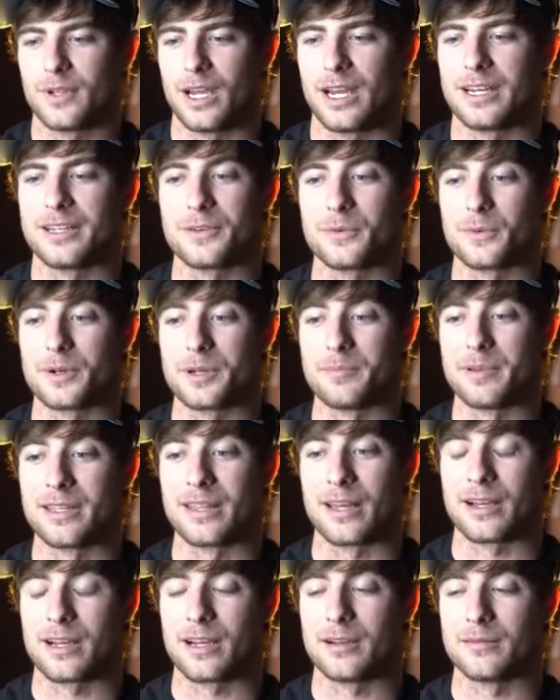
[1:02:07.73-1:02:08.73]
I didn't want to be
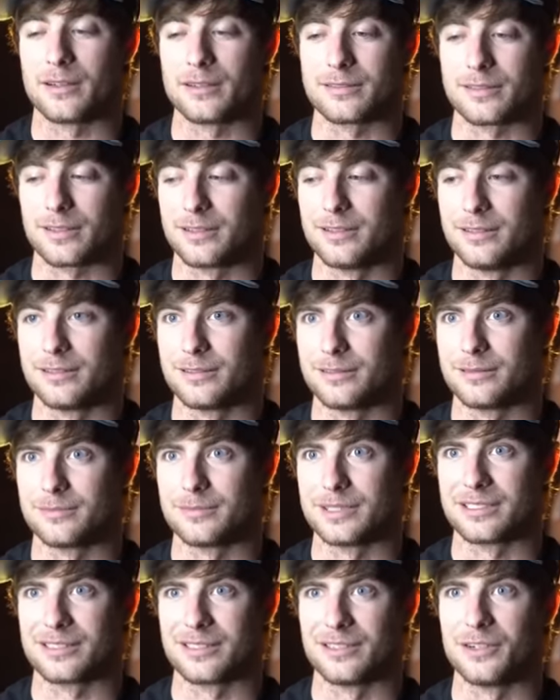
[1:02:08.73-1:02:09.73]
that guy, but I was like, he
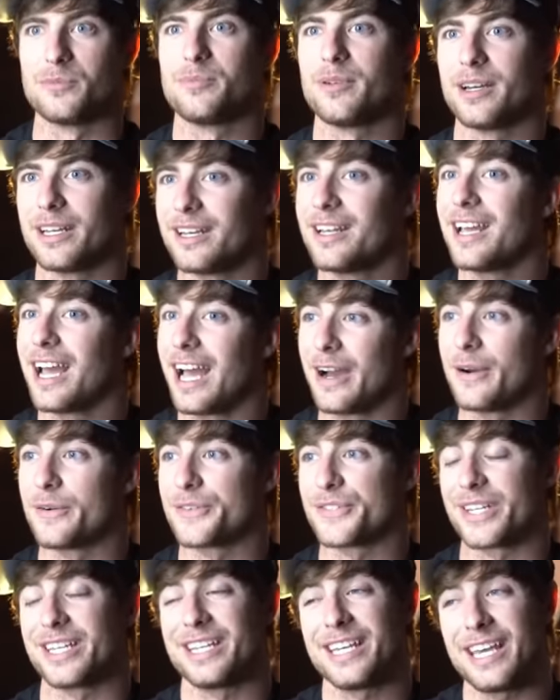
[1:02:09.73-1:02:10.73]
told me so. But I
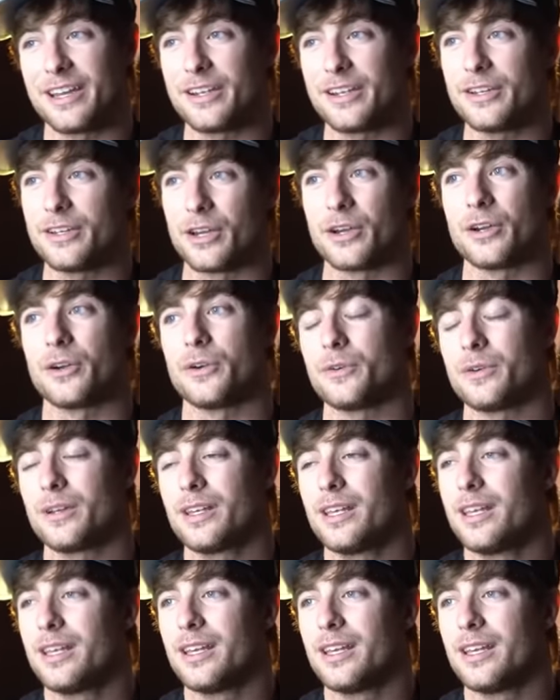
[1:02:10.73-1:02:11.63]
was like, yeah, you know,